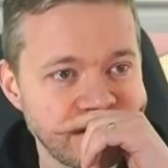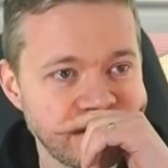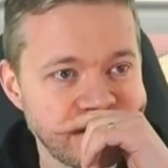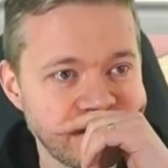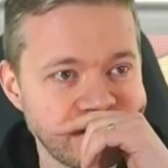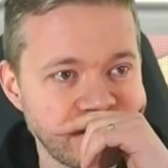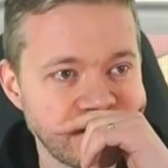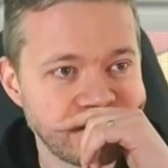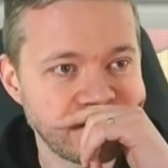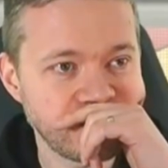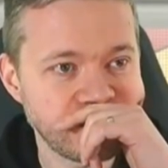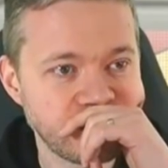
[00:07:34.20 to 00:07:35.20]

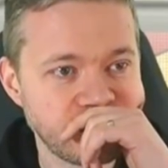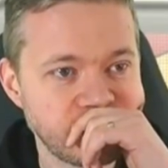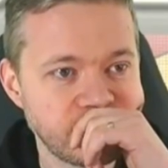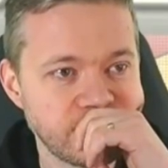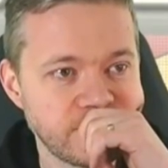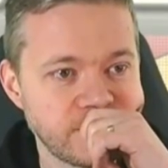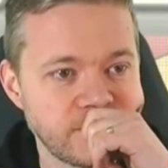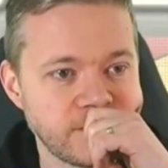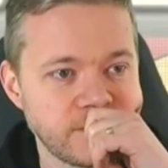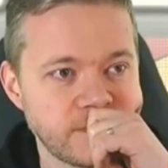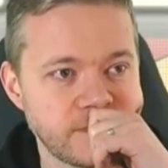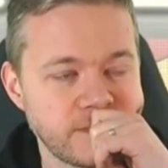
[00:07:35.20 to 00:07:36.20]

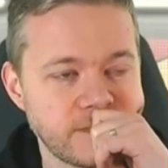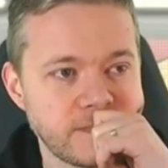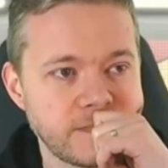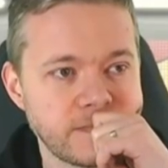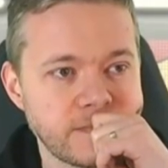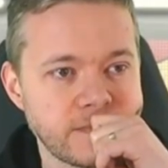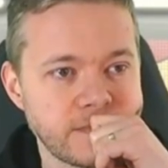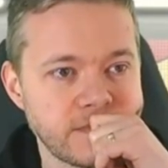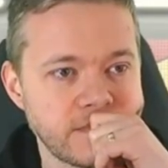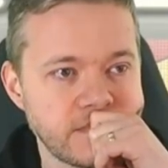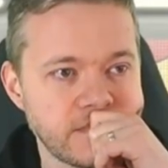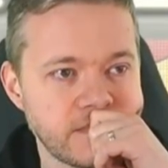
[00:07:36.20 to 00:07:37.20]

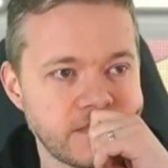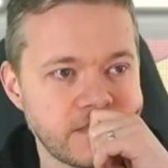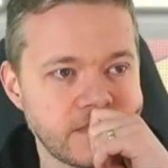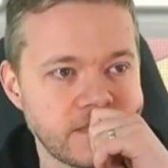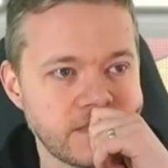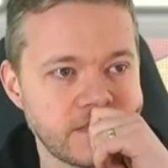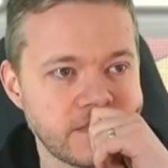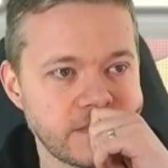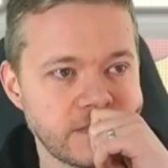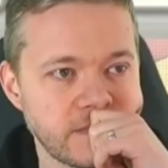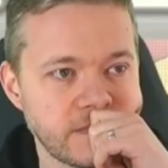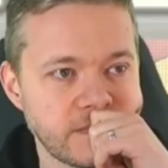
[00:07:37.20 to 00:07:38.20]

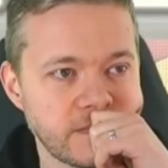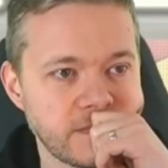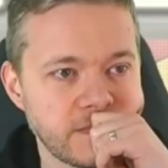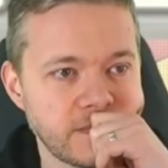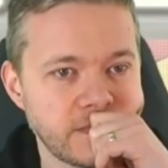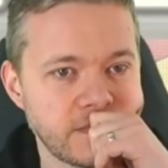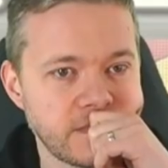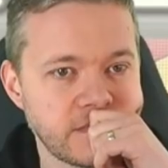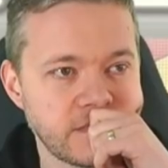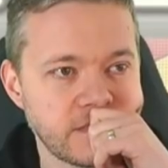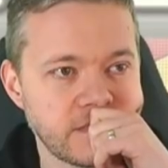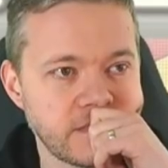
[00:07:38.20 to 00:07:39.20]

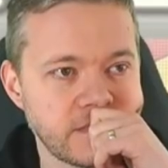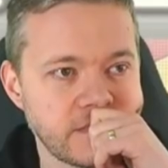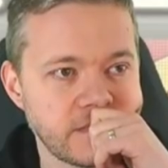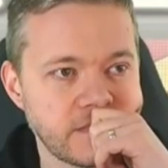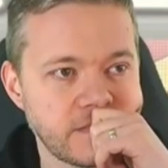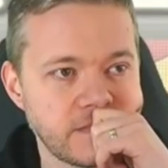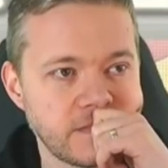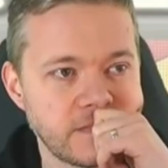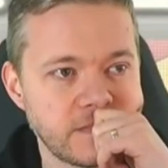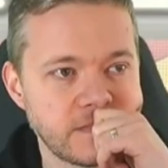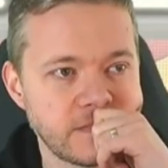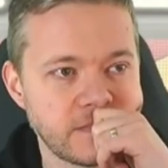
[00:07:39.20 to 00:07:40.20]

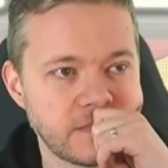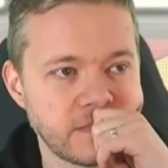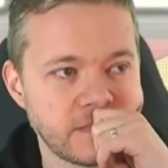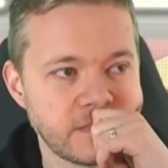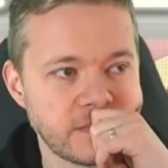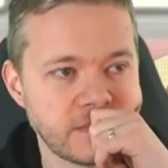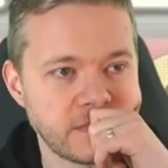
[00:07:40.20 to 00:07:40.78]
Nothing is said.